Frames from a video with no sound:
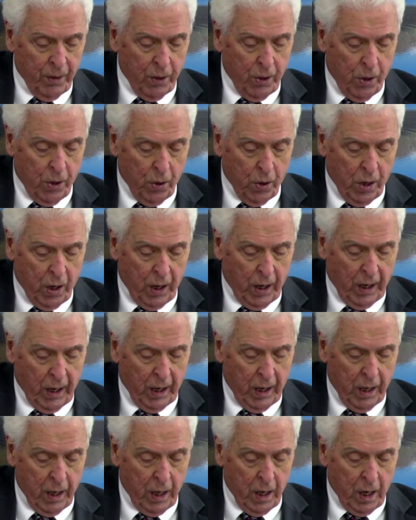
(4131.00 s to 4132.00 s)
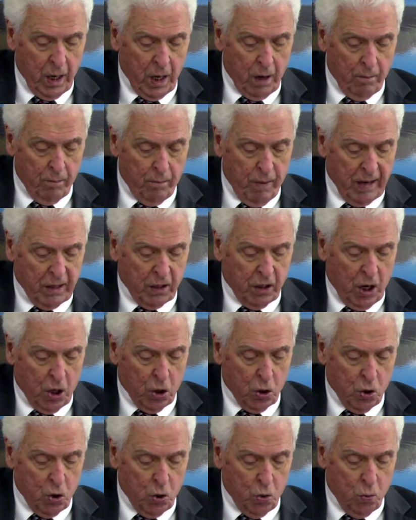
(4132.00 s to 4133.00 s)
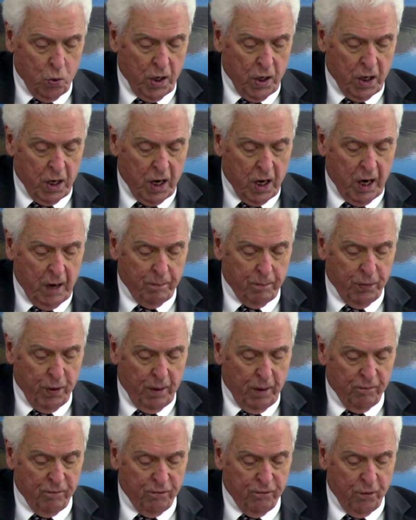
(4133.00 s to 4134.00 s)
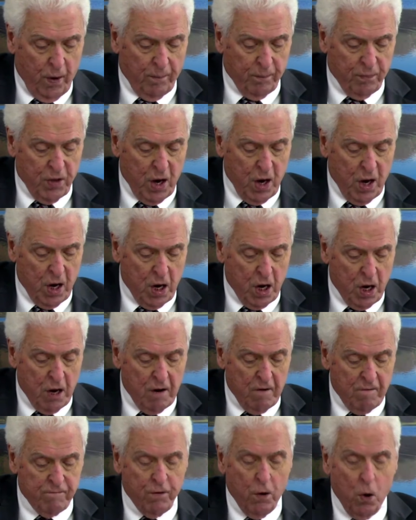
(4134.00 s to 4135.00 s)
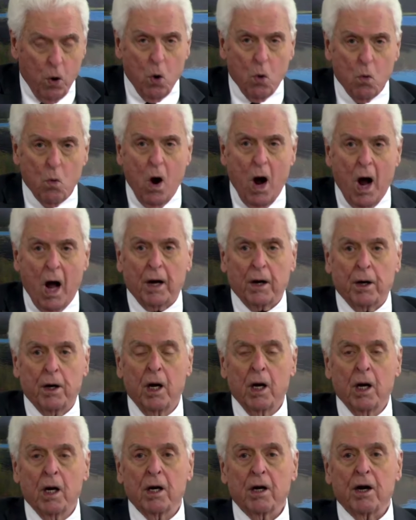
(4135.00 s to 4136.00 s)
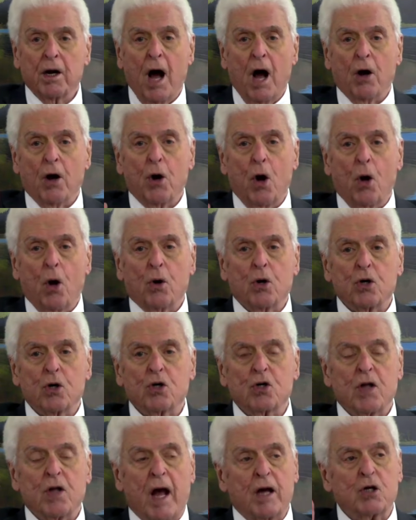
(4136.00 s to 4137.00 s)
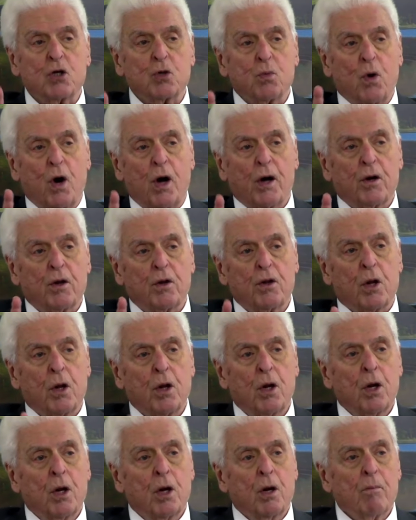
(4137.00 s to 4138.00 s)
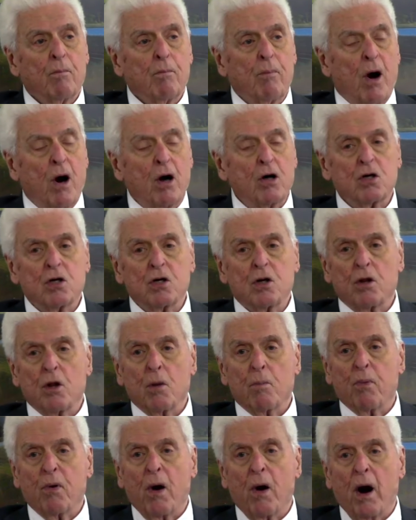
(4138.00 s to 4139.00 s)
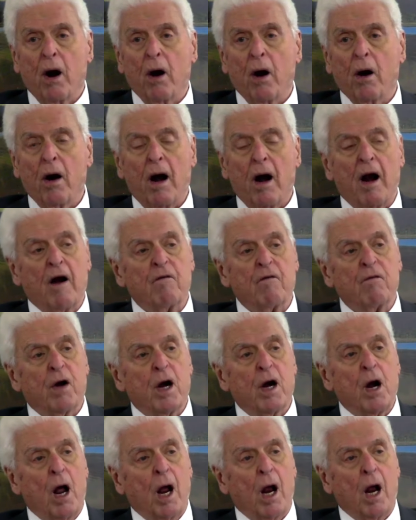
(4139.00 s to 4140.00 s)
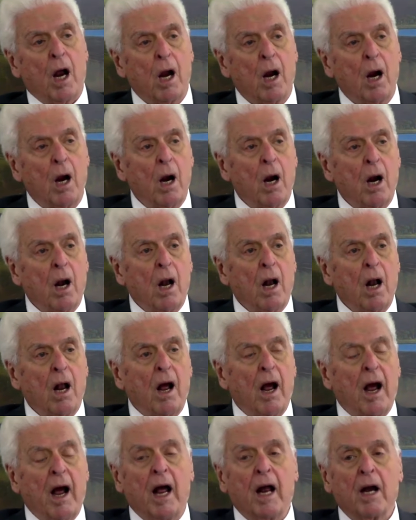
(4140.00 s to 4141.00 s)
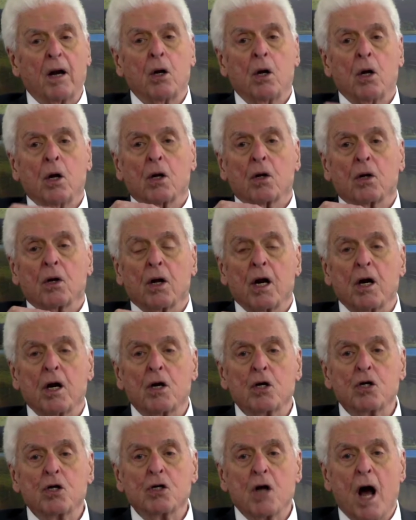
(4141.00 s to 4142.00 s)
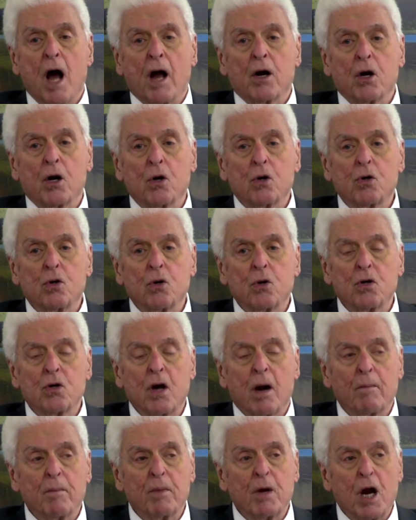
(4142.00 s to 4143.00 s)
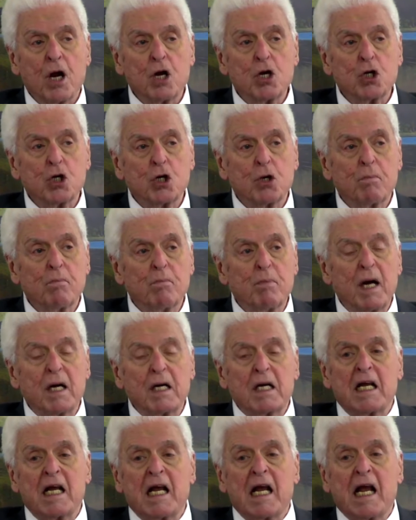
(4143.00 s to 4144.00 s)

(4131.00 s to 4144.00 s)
okay, but that you would keep them from the evil one. Now notice that's one of the parts of the prayer every day. And lead us not into temptation, but